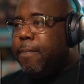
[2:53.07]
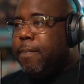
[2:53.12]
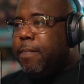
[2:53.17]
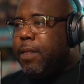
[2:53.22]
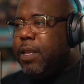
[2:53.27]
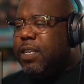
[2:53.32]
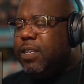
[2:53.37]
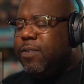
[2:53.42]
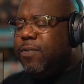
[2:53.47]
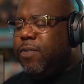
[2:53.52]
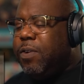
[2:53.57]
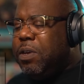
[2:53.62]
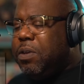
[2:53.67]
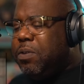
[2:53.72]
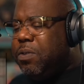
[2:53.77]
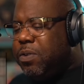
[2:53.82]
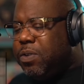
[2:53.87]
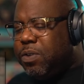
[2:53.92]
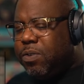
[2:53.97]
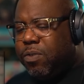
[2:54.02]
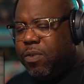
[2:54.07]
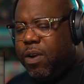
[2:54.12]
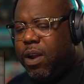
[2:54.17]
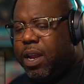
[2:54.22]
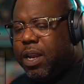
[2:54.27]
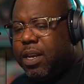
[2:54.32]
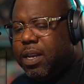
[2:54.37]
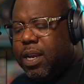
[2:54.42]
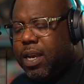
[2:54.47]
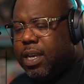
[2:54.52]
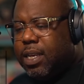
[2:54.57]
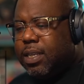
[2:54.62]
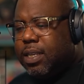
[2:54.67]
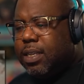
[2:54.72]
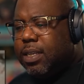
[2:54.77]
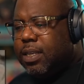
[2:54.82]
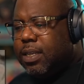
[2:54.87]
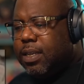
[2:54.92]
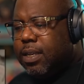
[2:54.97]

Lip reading: This feels great, guys.